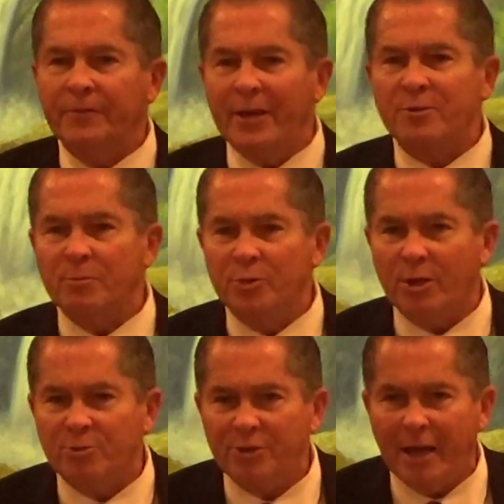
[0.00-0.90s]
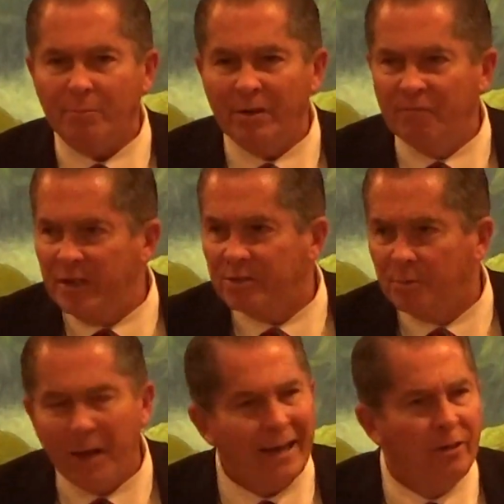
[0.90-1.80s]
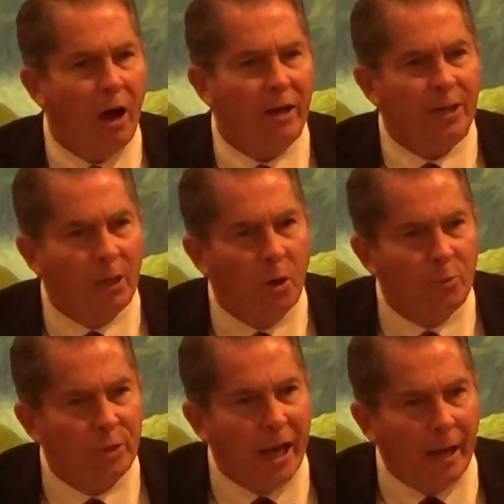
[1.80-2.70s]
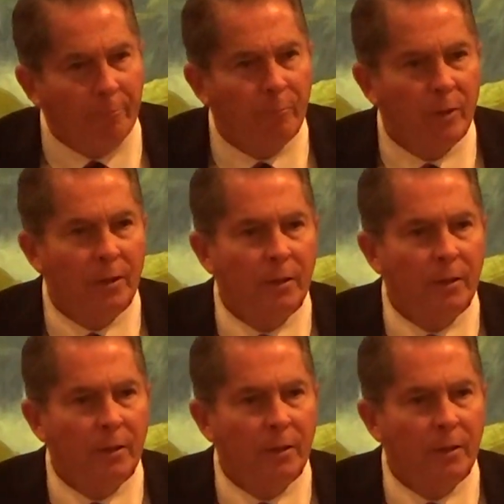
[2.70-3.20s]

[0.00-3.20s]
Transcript: there's some churches that haven't been visited by God in a long time.